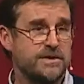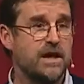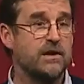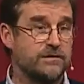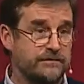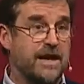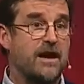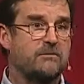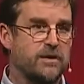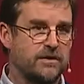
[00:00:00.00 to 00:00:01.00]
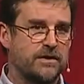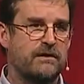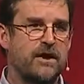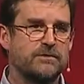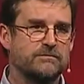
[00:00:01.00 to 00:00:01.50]
themselves have now built
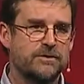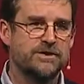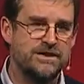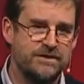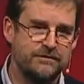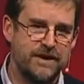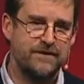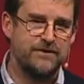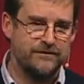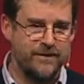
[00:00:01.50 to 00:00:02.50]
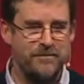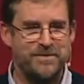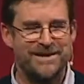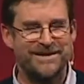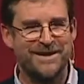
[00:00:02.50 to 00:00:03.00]
their own mosquito factory, far
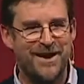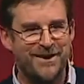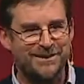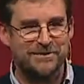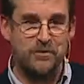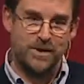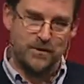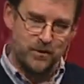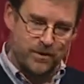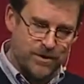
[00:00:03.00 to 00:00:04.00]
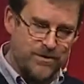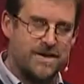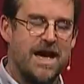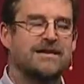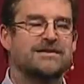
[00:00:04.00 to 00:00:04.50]
bigger than ours, and we'll use
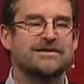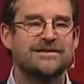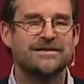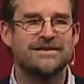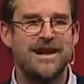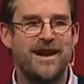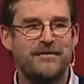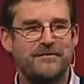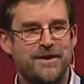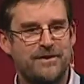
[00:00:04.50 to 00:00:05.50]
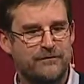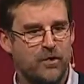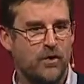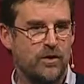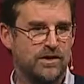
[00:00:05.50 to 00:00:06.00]
that um,
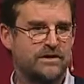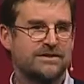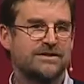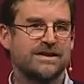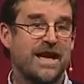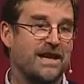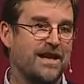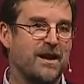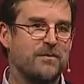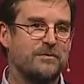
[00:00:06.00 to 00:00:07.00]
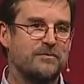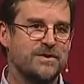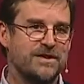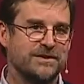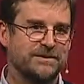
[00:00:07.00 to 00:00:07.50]
for scaling up in
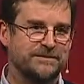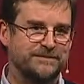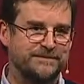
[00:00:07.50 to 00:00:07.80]
Brazil.